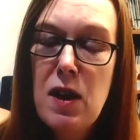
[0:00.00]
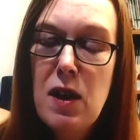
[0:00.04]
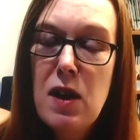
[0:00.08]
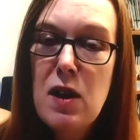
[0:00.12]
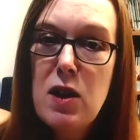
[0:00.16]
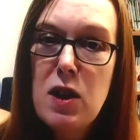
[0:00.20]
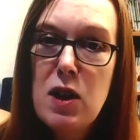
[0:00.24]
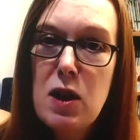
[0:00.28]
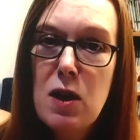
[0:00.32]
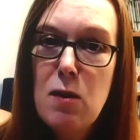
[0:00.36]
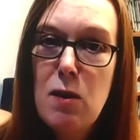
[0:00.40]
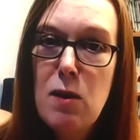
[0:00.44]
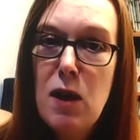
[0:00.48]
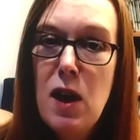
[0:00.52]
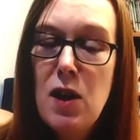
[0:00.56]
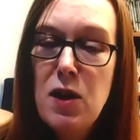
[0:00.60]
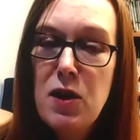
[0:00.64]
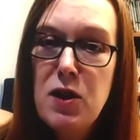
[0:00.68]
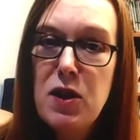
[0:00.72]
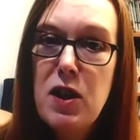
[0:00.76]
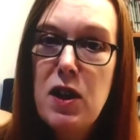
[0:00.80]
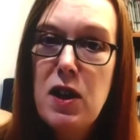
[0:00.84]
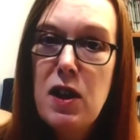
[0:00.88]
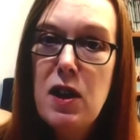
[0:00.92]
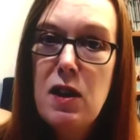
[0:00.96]
So
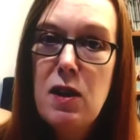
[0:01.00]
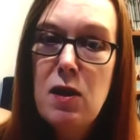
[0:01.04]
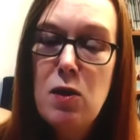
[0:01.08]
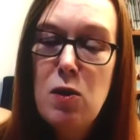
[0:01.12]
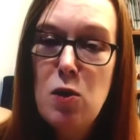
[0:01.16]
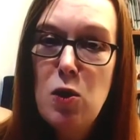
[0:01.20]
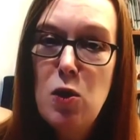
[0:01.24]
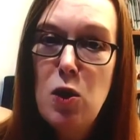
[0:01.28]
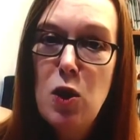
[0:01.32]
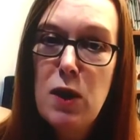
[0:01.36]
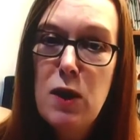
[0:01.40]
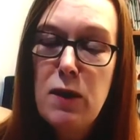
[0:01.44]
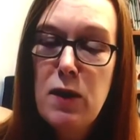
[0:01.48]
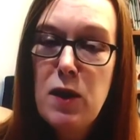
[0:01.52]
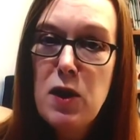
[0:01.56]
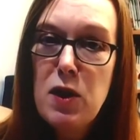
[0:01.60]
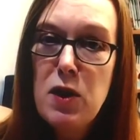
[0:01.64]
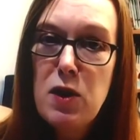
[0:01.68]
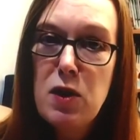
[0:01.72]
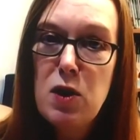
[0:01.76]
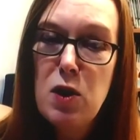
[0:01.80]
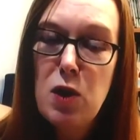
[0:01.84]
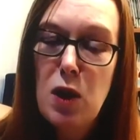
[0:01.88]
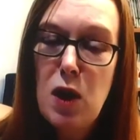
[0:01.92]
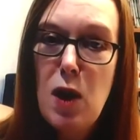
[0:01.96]
last year, all of us
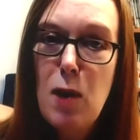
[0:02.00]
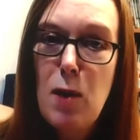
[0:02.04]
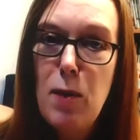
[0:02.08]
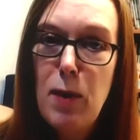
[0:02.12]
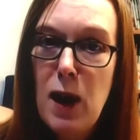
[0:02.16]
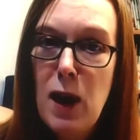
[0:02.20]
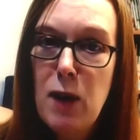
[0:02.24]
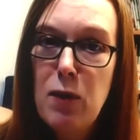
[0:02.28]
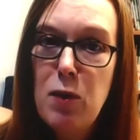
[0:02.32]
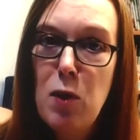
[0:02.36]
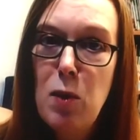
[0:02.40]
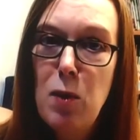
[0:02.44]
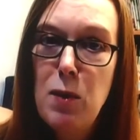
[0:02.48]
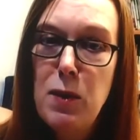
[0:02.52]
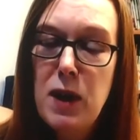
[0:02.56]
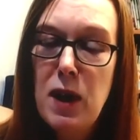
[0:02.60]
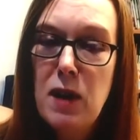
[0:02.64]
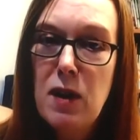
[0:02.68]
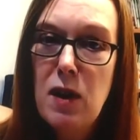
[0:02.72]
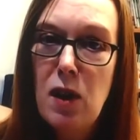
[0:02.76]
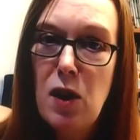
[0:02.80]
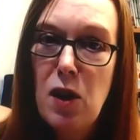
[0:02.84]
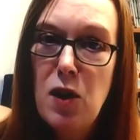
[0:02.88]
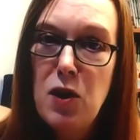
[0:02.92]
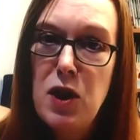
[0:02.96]
took our platform
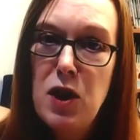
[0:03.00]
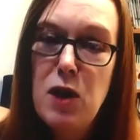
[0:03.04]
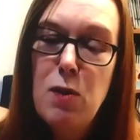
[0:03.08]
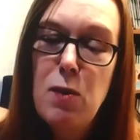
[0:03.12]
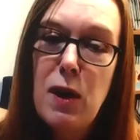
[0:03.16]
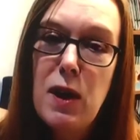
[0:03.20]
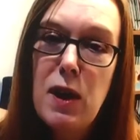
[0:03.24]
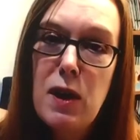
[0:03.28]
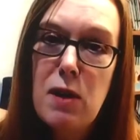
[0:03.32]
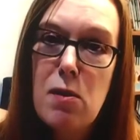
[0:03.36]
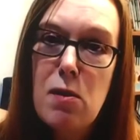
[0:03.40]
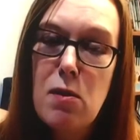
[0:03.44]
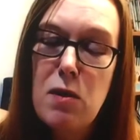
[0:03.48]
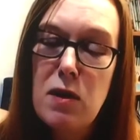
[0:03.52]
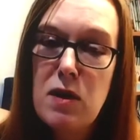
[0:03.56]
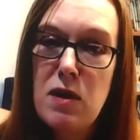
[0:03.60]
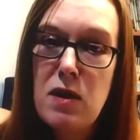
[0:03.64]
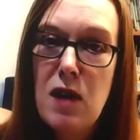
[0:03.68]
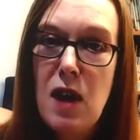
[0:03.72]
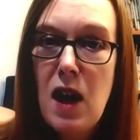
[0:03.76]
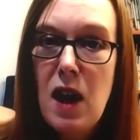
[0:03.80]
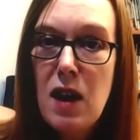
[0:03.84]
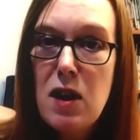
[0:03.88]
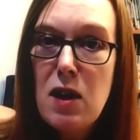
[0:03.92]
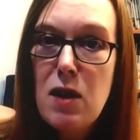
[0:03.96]
technology, whether it was an
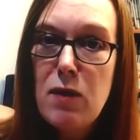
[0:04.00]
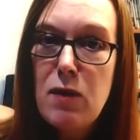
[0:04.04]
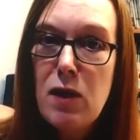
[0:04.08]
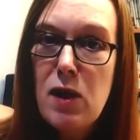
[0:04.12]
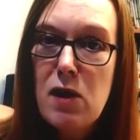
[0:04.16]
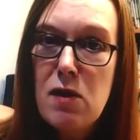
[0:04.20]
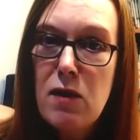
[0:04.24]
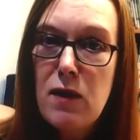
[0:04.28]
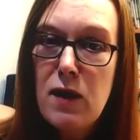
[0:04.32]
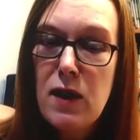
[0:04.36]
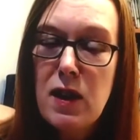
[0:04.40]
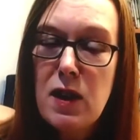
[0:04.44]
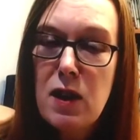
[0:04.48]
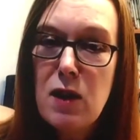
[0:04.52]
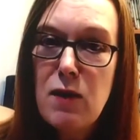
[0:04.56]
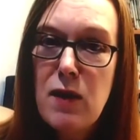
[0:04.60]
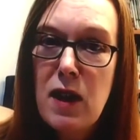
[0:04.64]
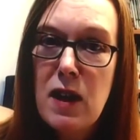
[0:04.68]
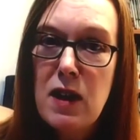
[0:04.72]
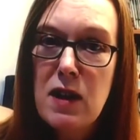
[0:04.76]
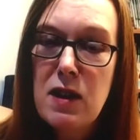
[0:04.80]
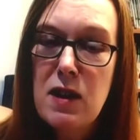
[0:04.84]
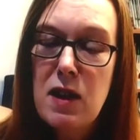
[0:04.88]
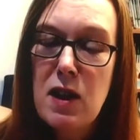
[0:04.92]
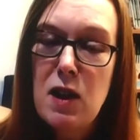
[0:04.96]
adenoviral vector
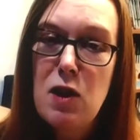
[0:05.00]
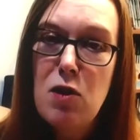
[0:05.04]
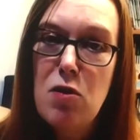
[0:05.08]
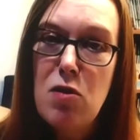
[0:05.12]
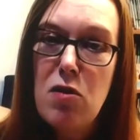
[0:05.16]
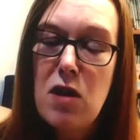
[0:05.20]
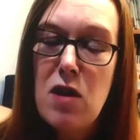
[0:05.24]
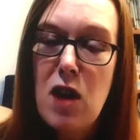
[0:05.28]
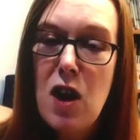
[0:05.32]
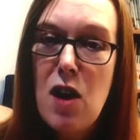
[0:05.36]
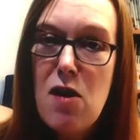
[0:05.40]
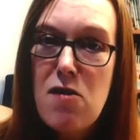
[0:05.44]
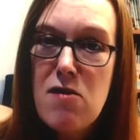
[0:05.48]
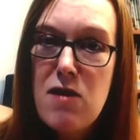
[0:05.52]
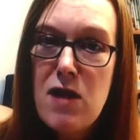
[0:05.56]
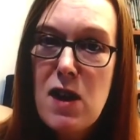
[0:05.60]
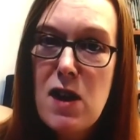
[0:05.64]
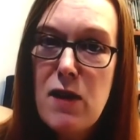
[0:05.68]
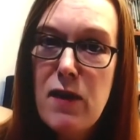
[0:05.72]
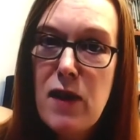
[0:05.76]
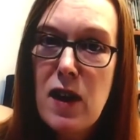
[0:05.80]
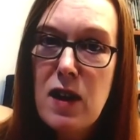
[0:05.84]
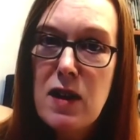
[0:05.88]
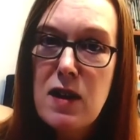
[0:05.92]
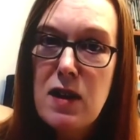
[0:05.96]
vaccine or an RNA
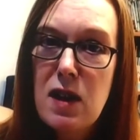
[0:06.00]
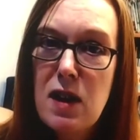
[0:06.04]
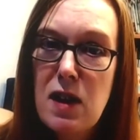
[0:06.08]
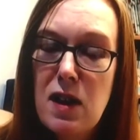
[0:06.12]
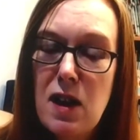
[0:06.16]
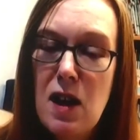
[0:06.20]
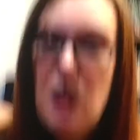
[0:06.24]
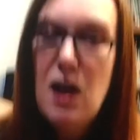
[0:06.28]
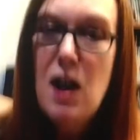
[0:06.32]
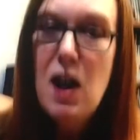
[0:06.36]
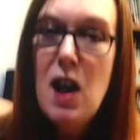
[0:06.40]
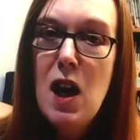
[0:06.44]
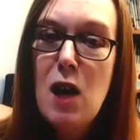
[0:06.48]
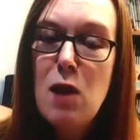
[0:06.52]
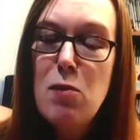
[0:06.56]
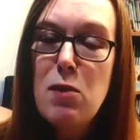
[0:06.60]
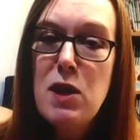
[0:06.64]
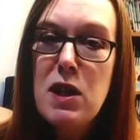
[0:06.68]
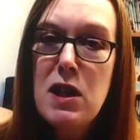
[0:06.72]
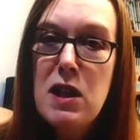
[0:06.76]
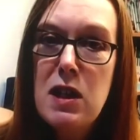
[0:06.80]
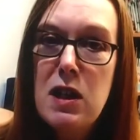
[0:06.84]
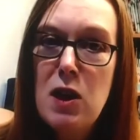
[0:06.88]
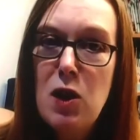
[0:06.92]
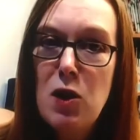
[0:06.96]
vaccine, and we
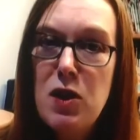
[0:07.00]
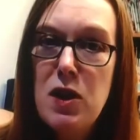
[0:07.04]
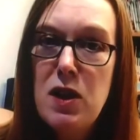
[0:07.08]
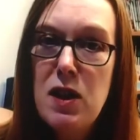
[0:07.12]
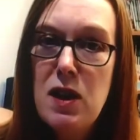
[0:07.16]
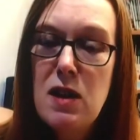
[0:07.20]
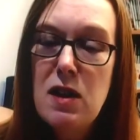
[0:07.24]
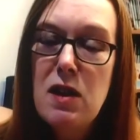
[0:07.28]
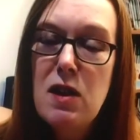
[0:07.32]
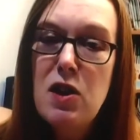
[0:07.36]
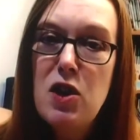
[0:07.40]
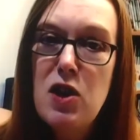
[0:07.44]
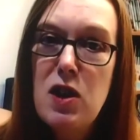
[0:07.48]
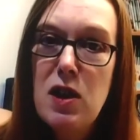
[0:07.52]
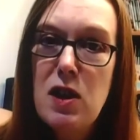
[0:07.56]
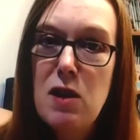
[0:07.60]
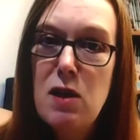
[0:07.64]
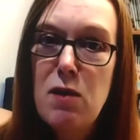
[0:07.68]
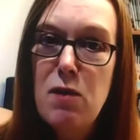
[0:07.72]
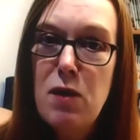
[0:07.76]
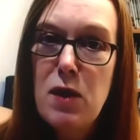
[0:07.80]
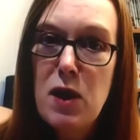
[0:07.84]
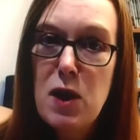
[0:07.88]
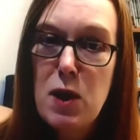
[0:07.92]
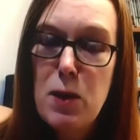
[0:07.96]
slotted in the gene
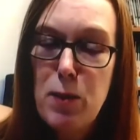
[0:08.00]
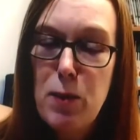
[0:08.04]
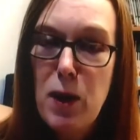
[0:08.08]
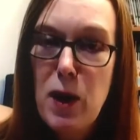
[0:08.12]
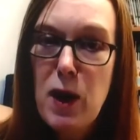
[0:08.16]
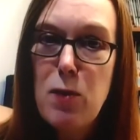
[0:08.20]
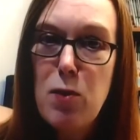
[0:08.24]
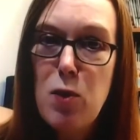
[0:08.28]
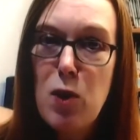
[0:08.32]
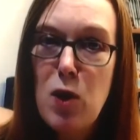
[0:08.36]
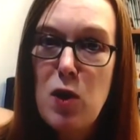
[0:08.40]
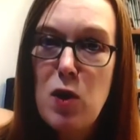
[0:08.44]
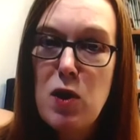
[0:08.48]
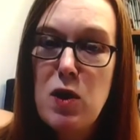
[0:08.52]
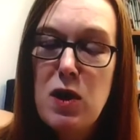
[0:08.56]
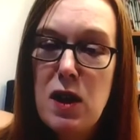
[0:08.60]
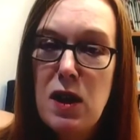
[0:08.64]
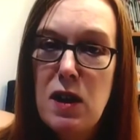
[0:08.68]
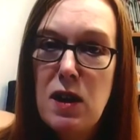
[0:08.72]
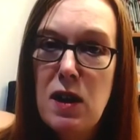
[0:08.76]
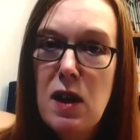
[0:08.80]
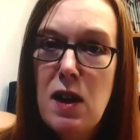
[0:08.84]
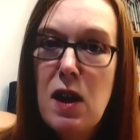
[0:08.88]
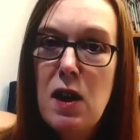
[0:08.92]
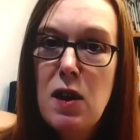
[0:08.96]
for the spike
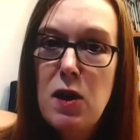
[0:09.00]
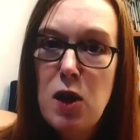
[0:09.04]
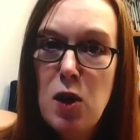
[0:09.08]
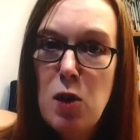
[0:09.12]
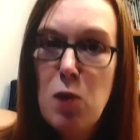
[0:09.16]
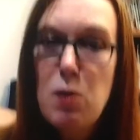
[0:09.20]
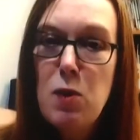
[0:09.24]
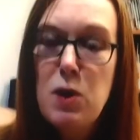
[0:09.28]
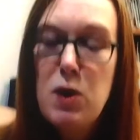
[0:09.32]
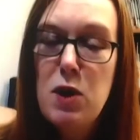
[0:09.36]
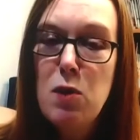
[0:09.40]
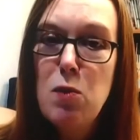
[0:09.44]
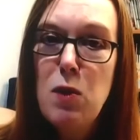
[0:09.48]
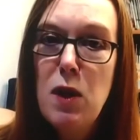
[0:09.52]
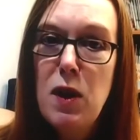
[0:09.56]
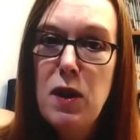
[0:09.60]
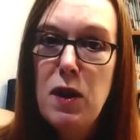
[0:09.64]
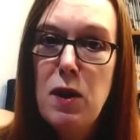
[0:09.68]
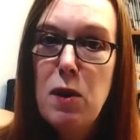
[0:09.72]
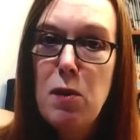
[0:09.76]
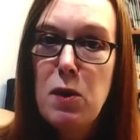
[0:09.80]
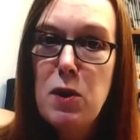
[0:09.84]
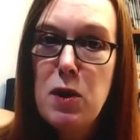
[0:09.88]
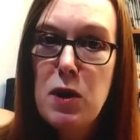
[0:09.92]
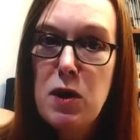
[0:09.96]
protein that was the one that
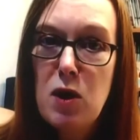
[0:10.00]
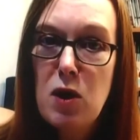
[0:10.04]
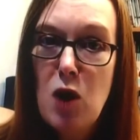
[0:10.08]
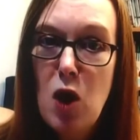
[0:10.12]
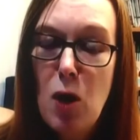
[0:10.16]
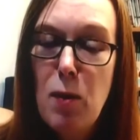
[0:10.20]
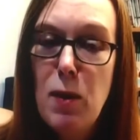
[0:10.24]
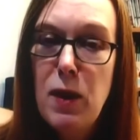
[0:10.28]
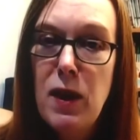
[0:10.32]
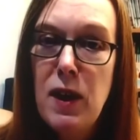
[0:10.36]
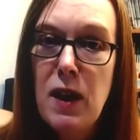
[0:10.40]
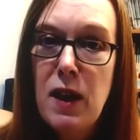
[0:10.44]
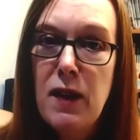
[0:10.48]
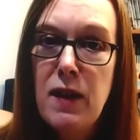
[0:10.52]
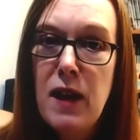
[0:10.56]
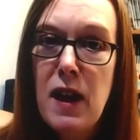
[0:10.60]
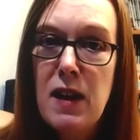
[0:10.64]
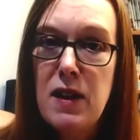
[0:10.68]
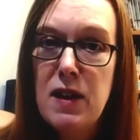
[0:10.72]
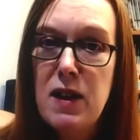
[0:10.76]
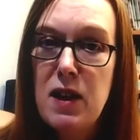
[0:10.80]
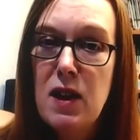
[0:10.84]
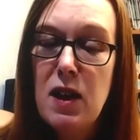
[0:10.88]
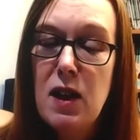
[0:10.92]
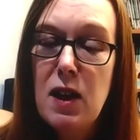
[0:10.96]
was common at that
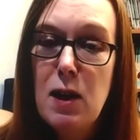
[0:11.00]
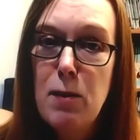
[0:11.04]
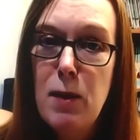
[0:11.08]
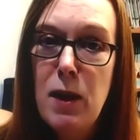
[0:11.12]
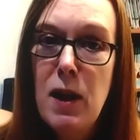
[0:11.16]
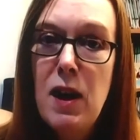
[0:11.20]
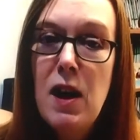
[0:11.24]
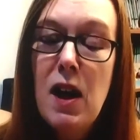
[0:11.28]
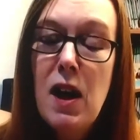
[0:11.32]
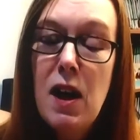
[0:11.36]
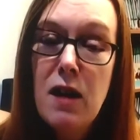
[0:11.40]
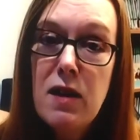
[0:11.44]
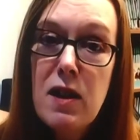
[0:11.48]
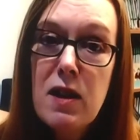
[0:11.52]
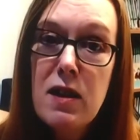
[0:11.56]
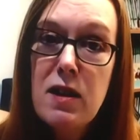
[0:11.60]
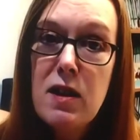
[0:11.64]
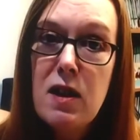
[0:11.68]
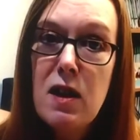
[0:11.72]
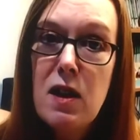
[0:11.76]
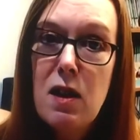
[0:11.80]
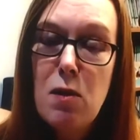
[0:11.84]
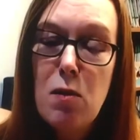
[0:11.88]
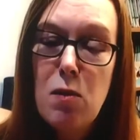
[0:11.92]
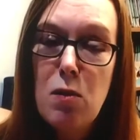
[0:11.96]
time. And this
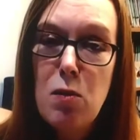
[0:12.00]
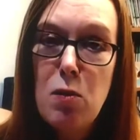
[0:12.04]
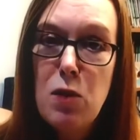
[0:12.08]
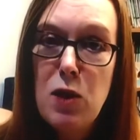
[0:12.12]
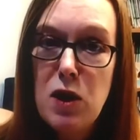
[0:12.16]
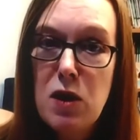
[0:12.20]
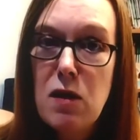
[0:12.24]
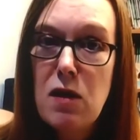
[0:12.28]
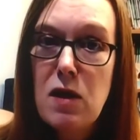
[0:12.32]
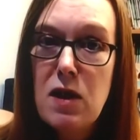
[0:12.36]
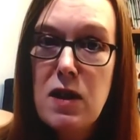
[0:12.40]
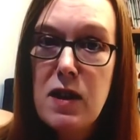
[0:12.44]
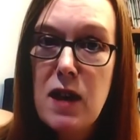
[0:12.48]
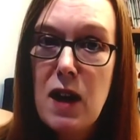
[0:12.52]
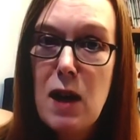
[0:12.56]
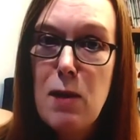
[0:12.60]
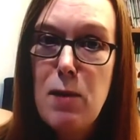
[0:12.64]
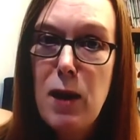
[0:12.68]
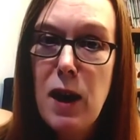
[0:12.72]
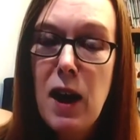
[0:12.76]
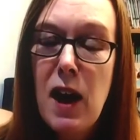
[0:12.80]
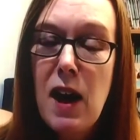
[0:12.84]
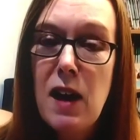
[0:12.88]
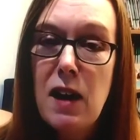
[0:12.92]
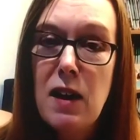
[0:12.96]
year, we're doing the same
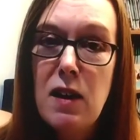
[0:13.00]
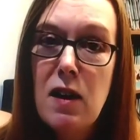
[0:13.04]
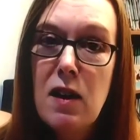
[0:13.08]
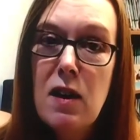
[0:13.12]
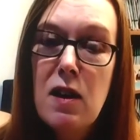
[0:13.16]
again.